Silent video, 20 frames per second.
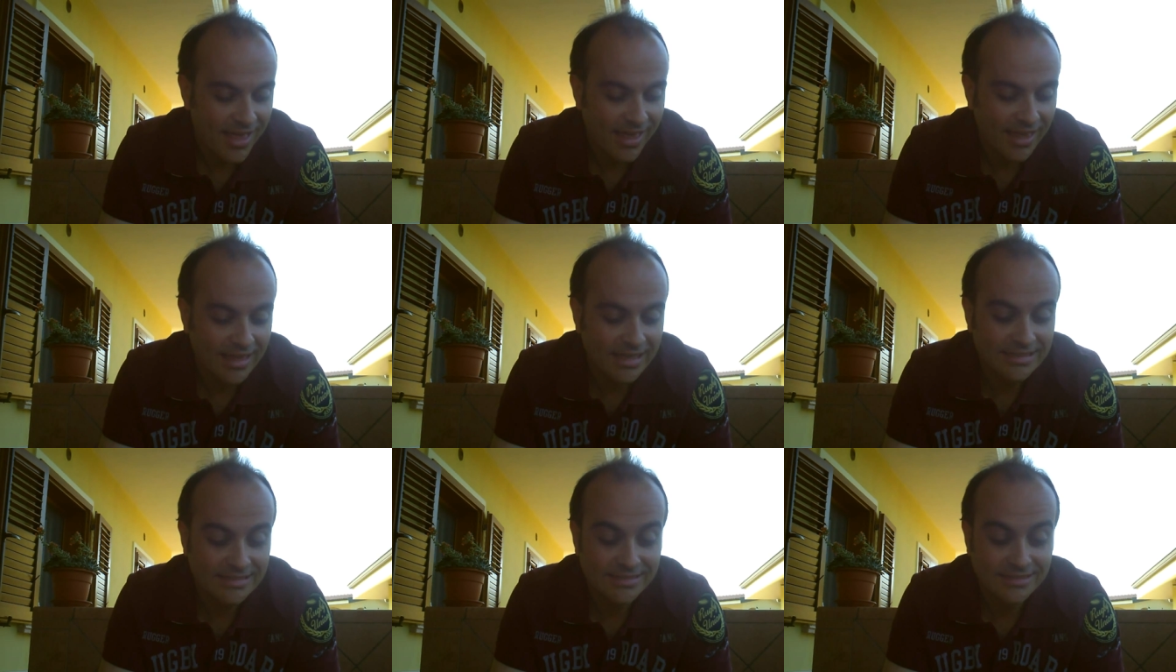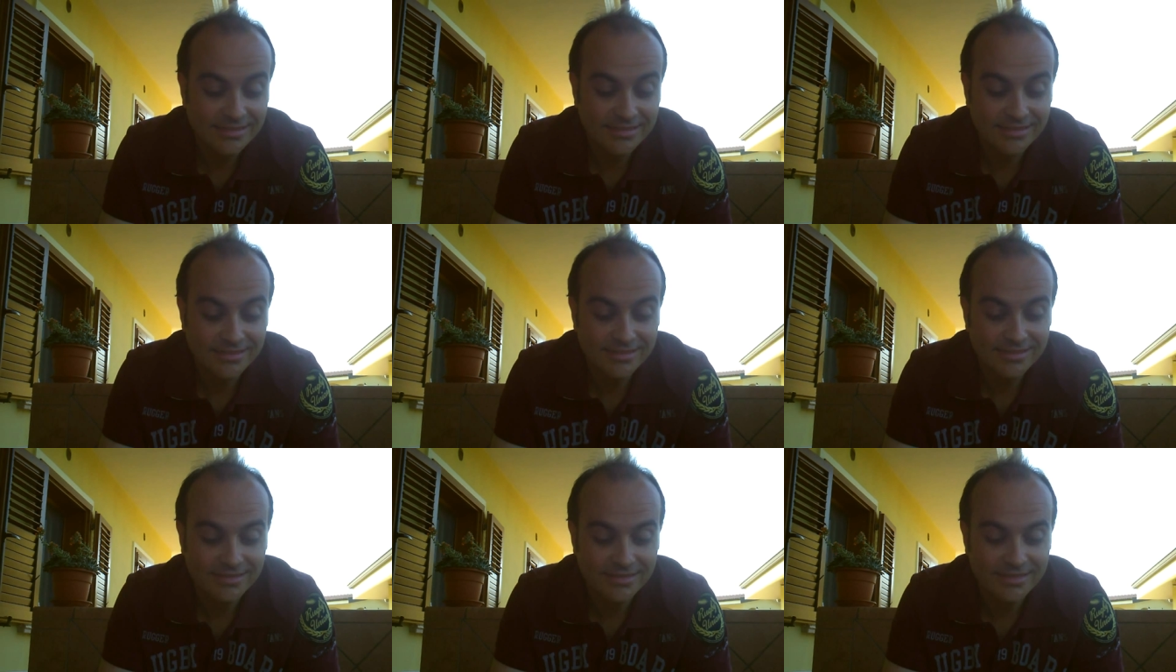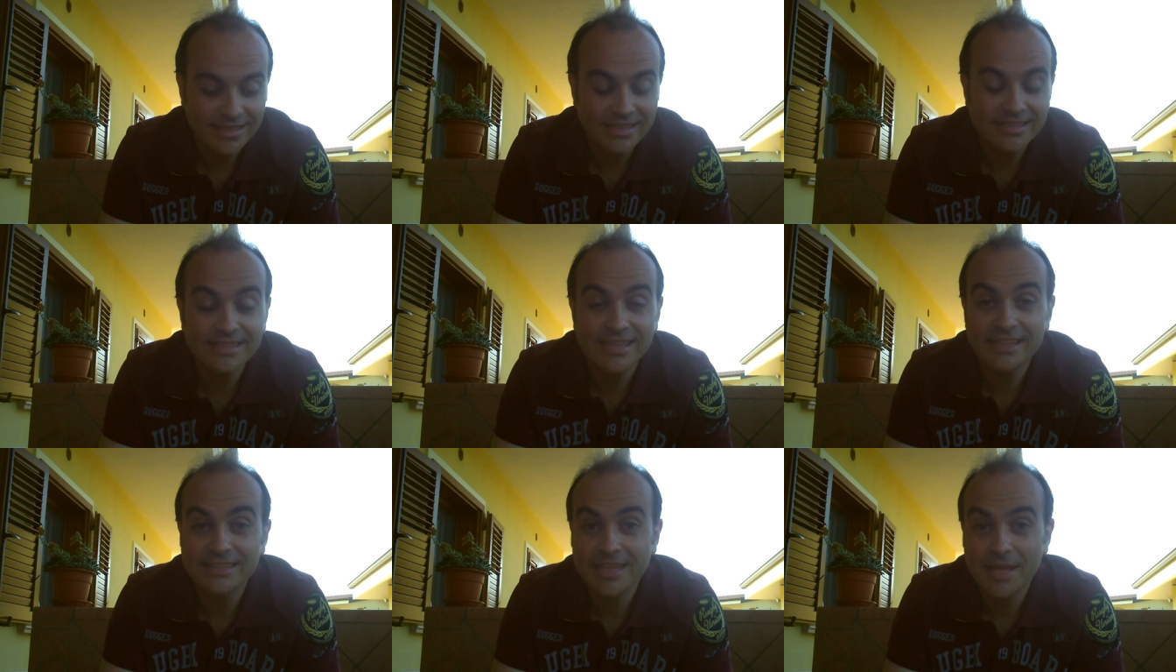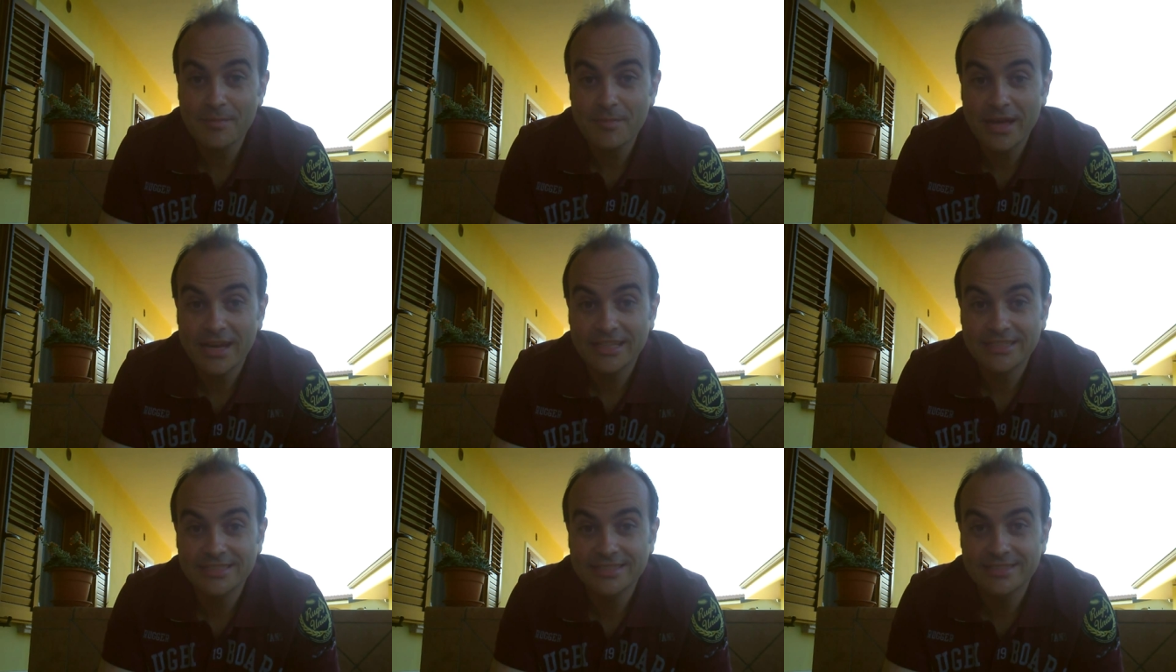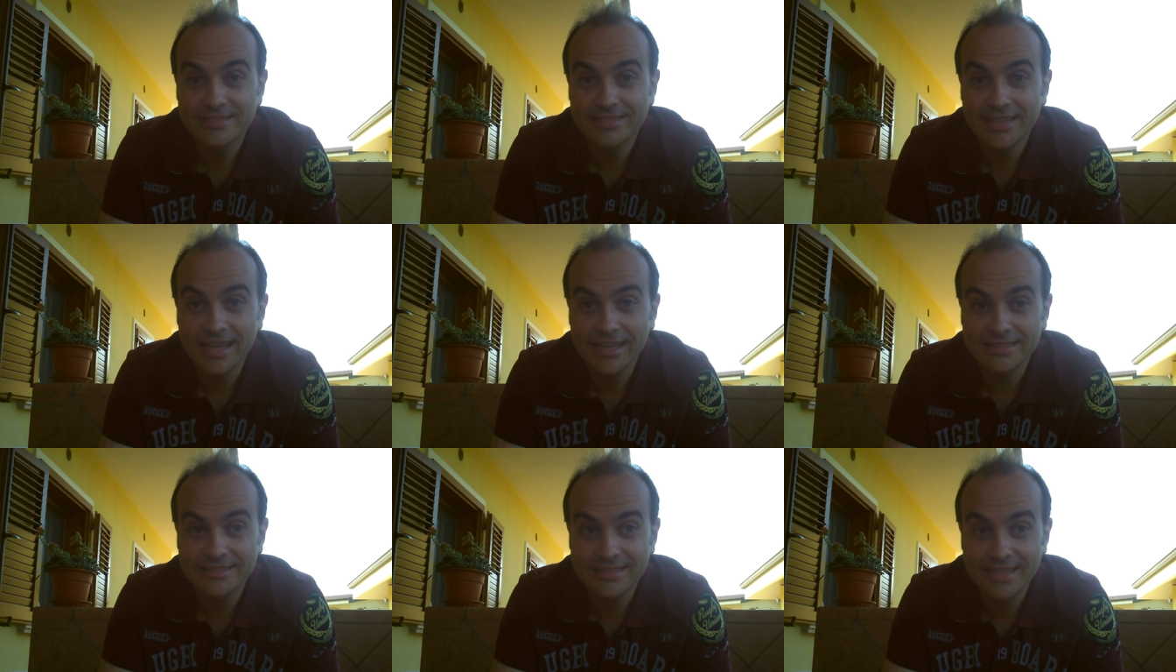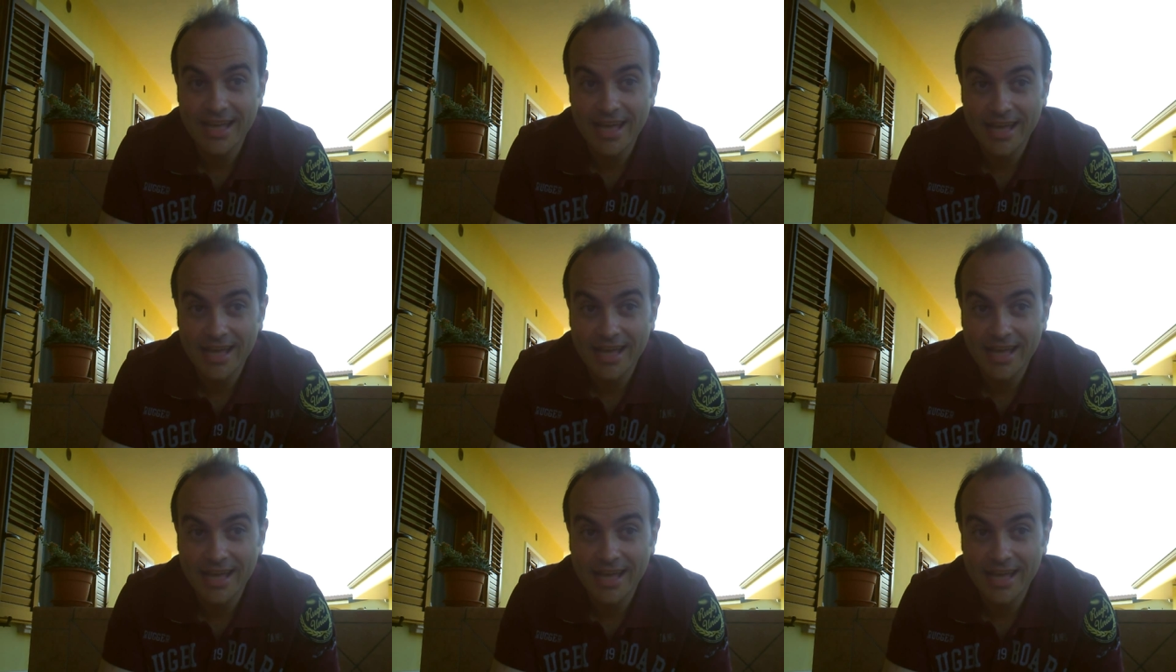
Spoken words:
And in the end I managed to get